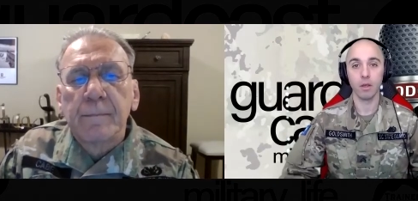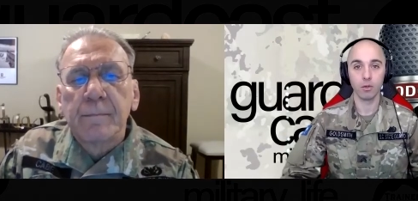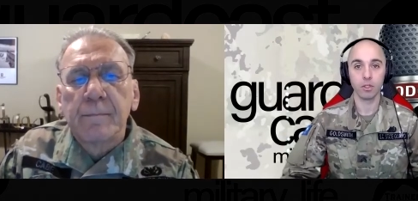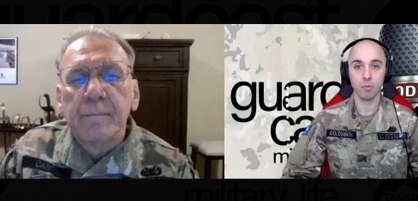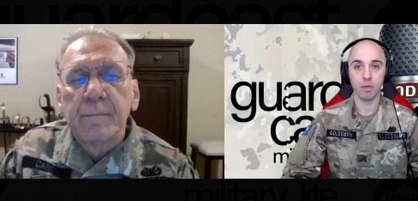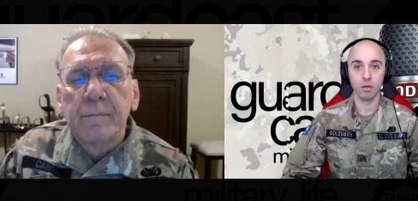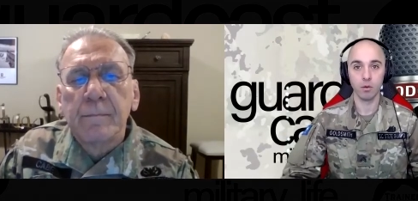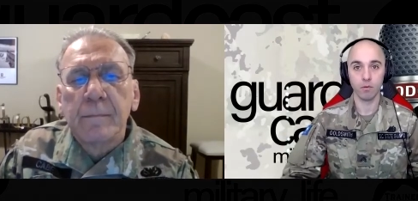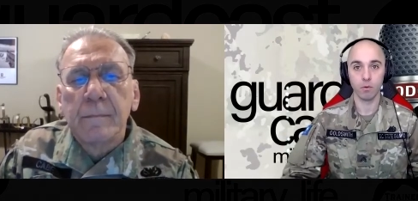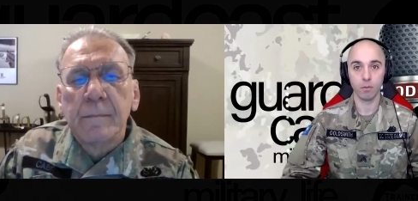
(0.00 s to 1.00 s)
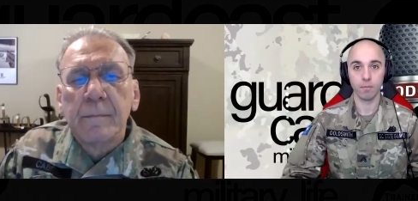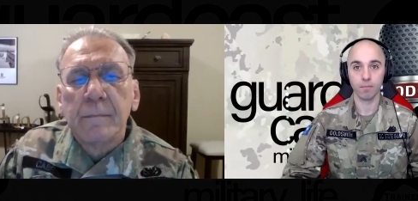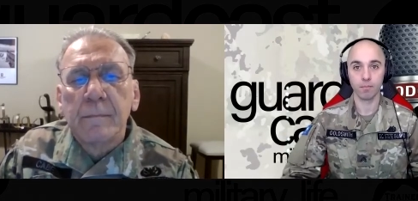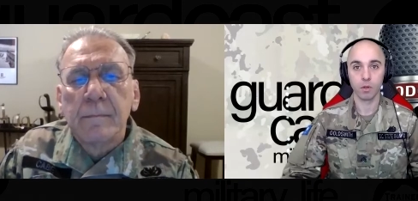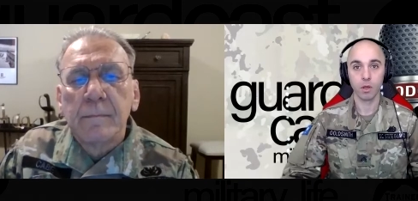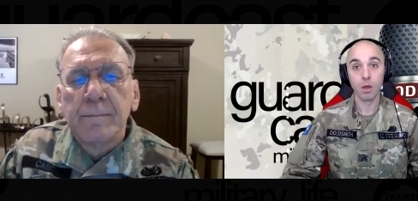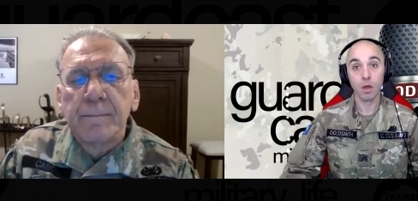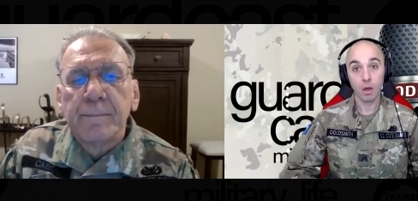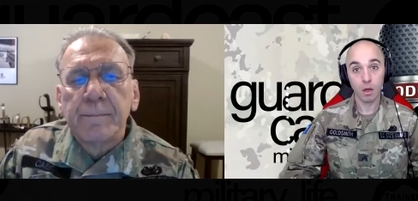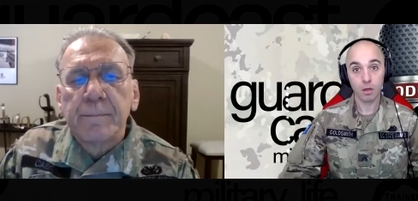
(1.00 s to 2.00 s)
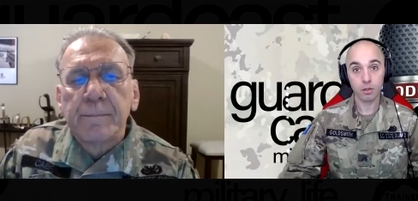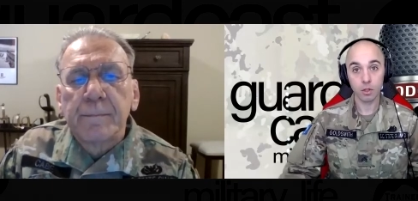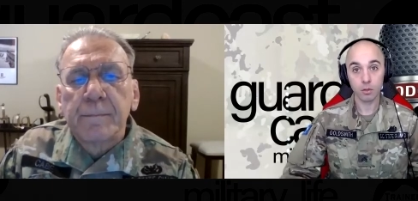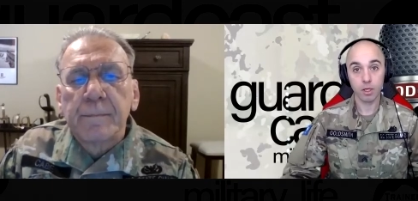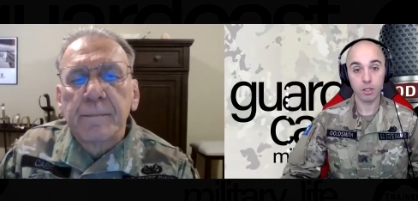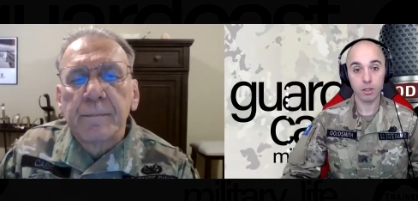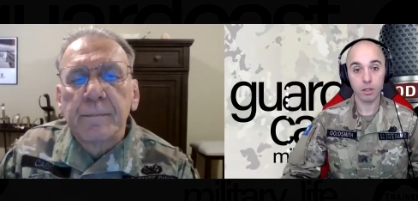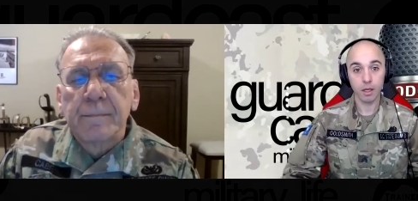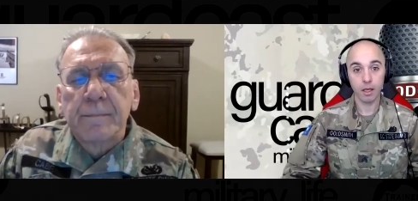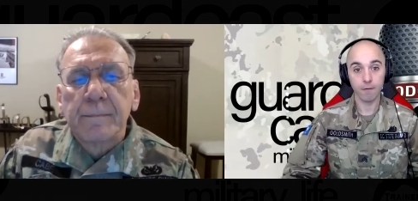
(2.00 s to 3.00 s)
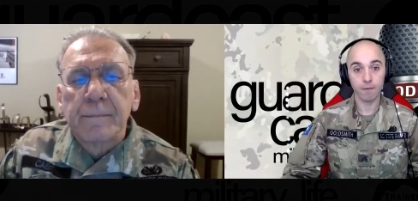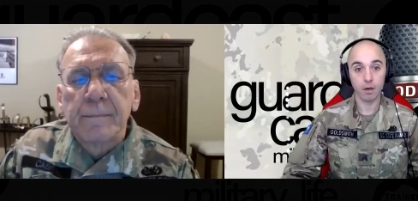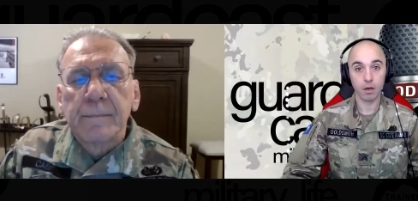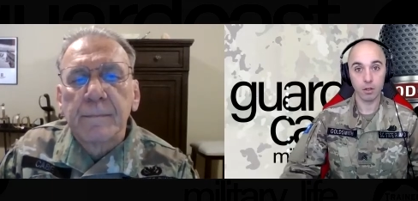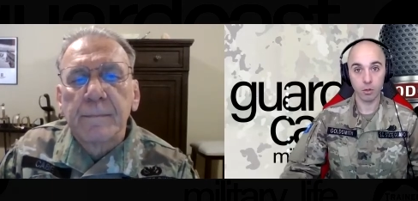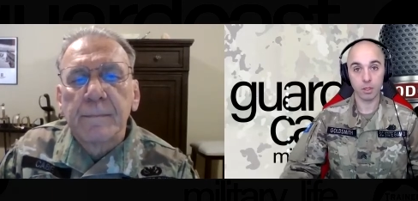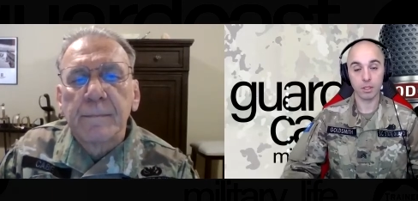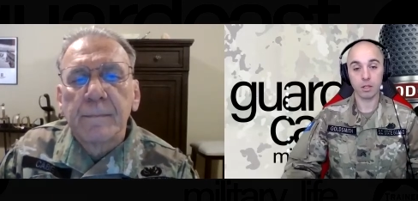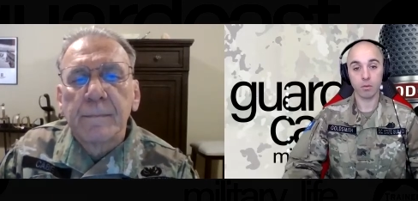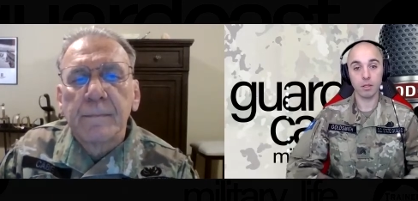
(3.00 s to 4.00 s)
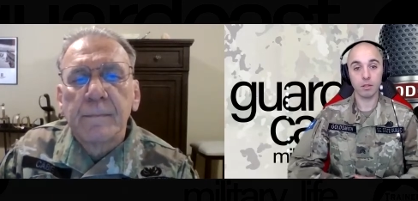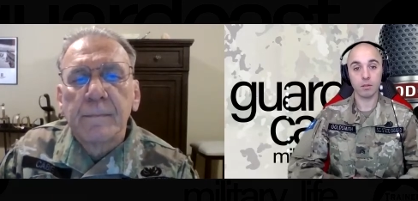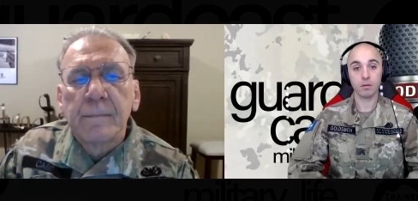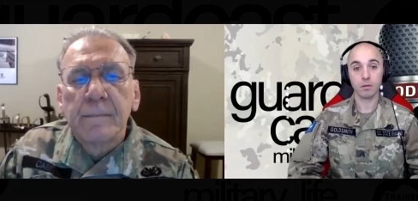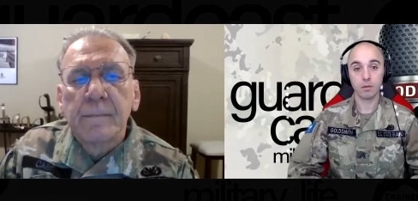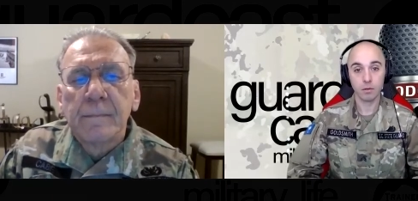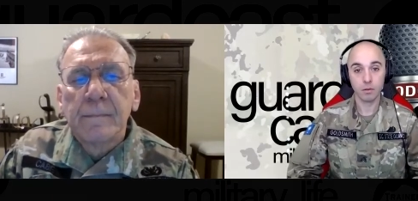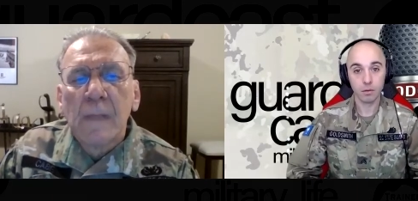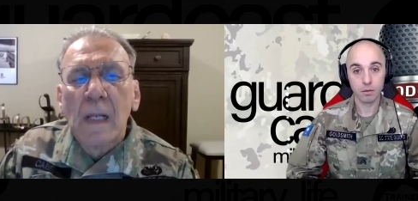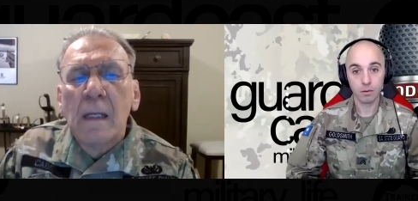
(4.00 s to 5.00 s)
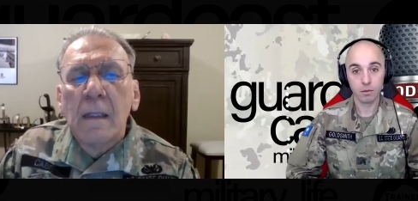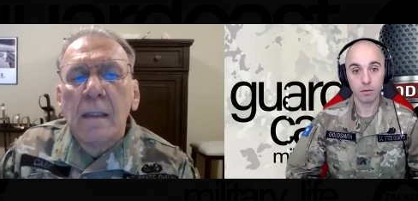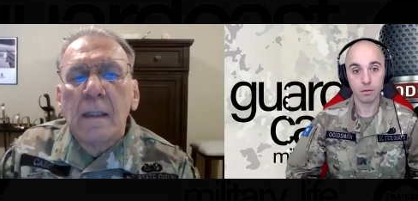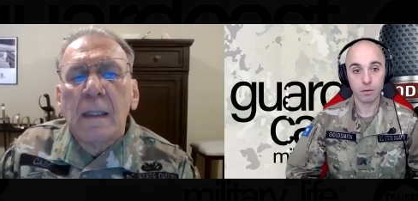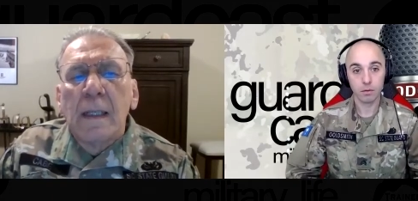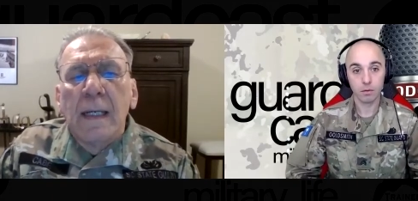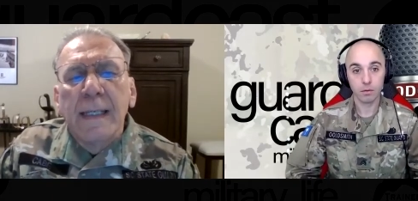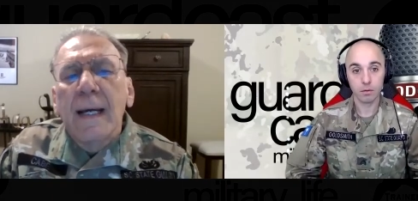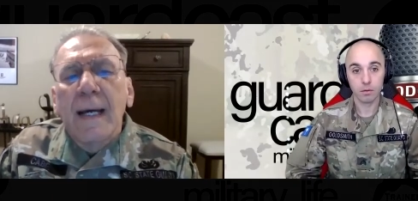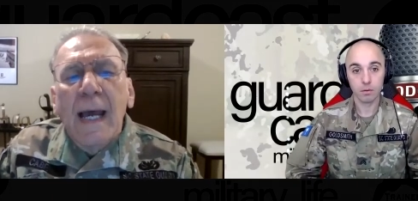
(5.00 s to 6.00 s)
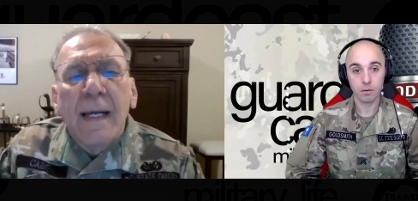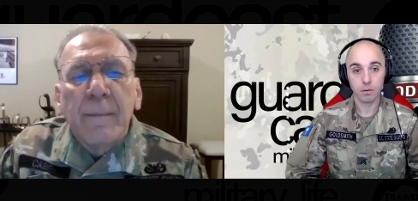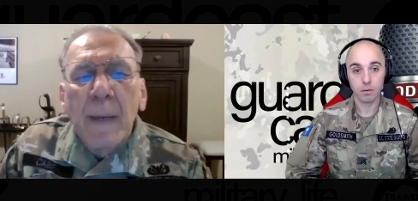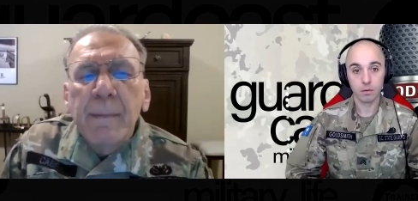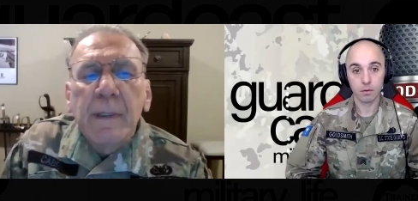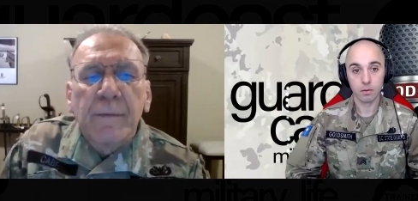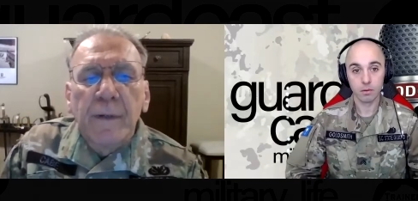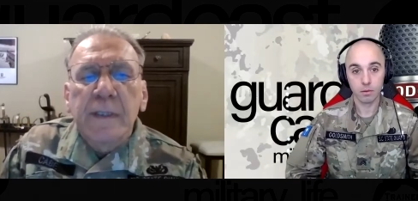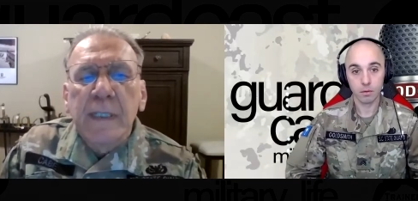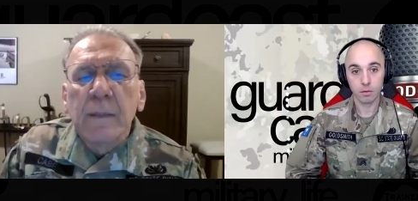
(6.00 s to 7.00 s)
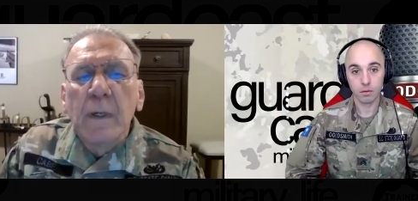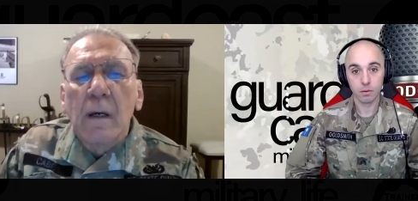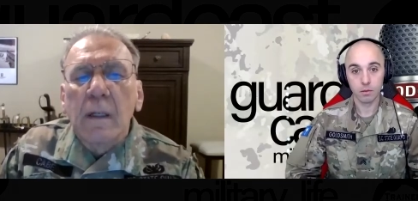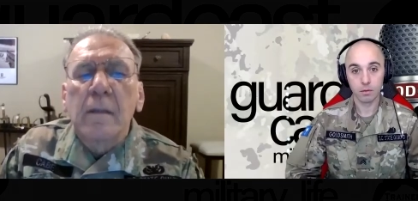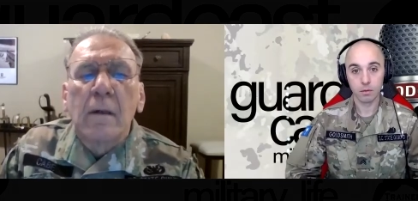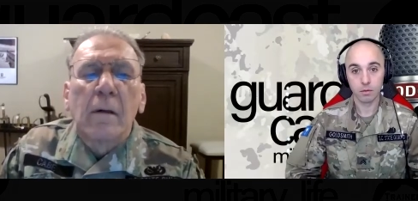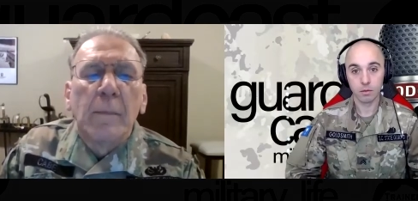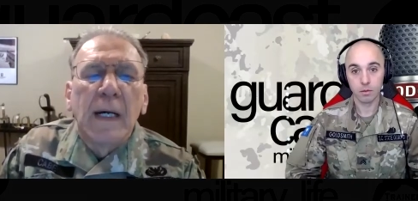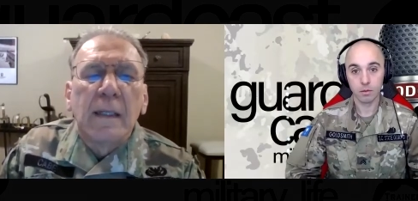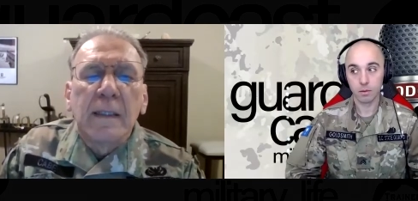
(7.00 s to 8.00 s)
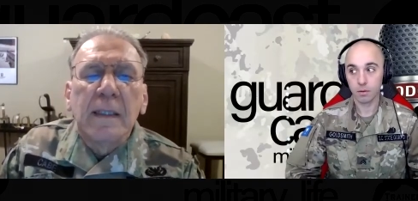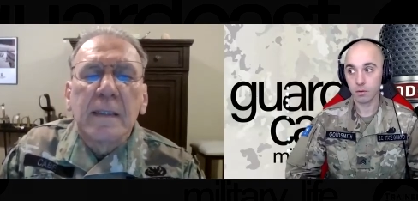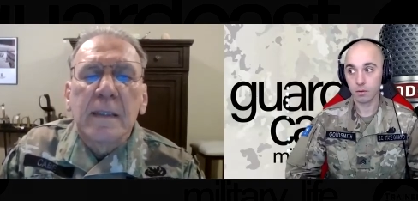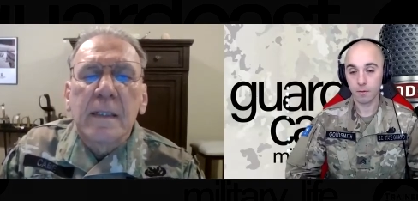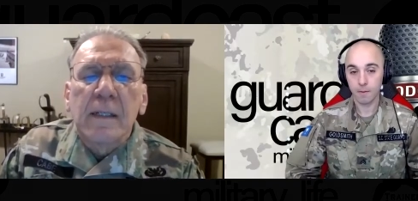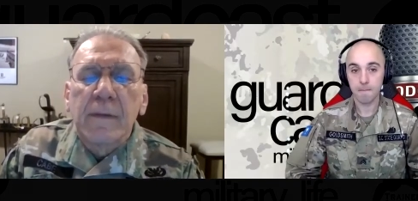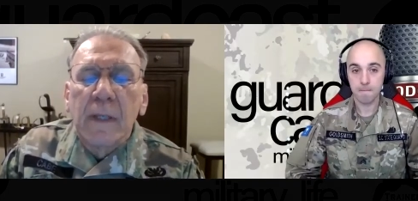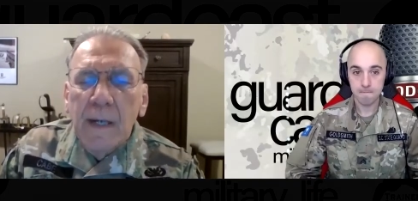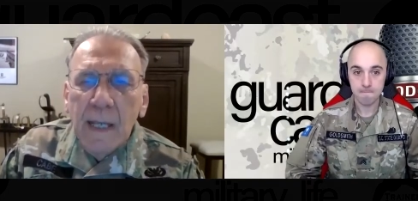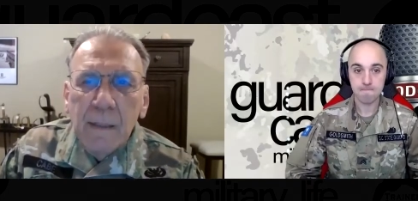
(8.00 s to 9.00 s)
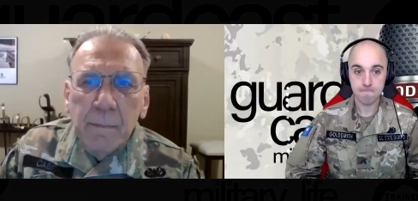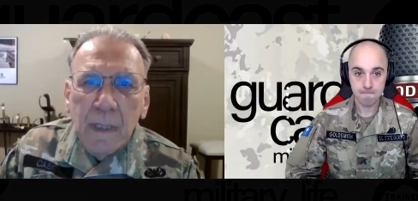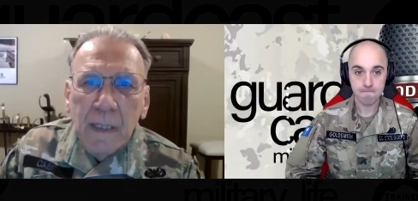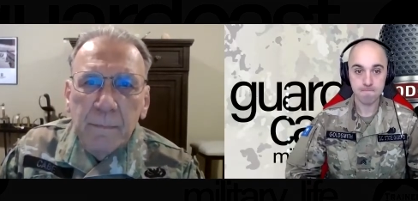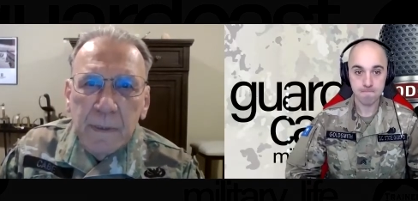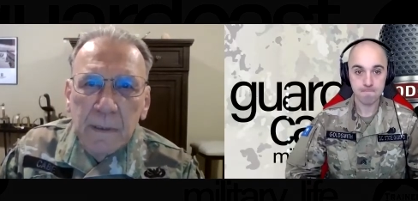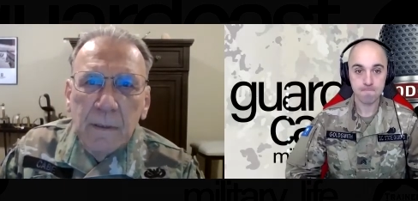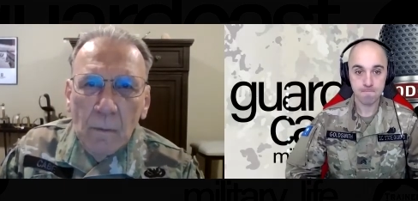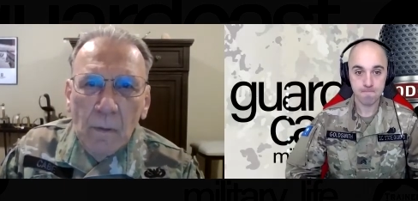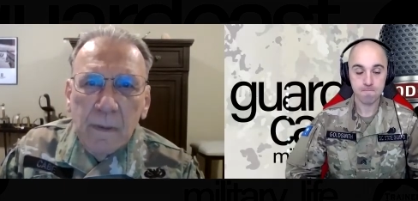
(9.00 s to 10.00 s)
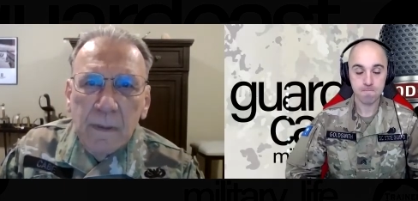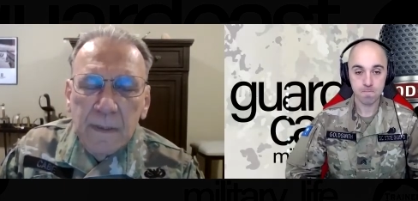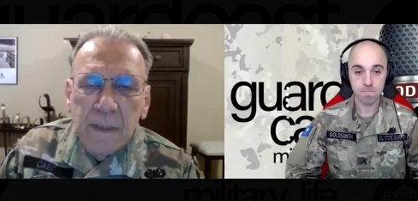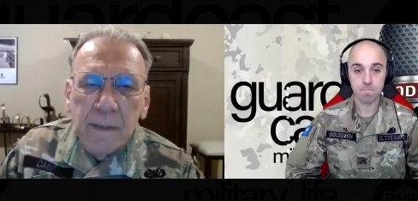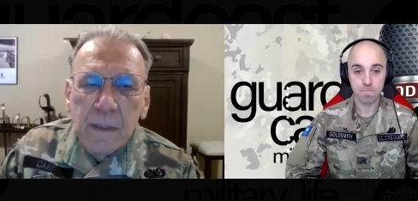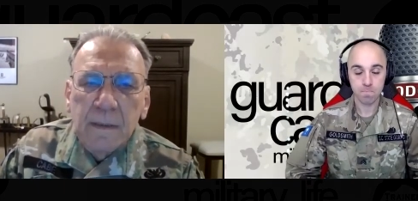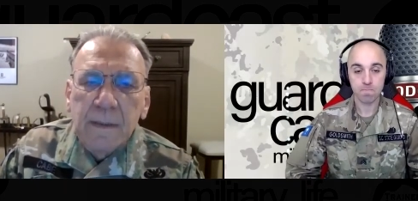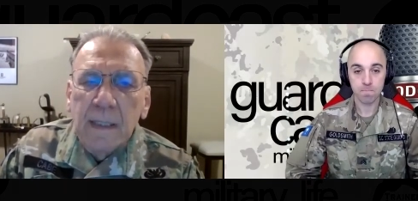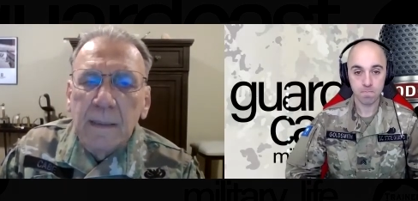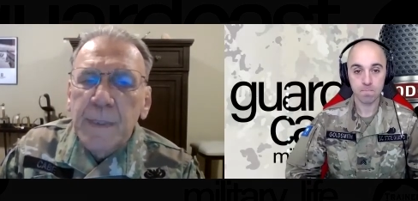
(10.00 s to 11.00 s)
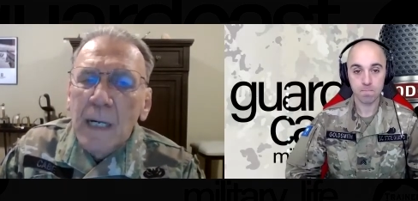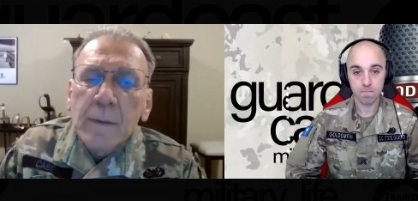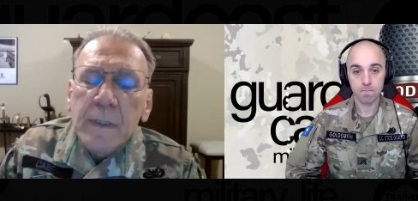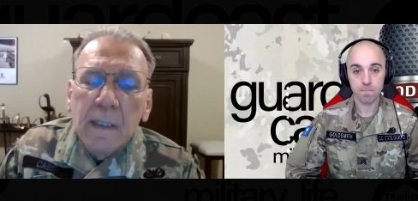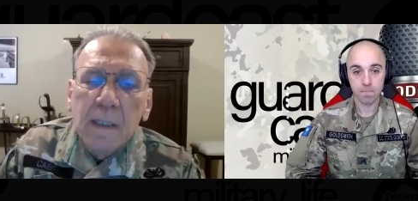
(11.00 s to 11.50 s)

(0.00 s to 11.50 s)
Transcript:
Speaker 1: the OCP uniform. Sergeant Major, if uh, you want to take the reins.
Speaker 2: Yeah, I, maybe the first thing we ought to talk about is the name tapes and the organizational tapes. Ours is a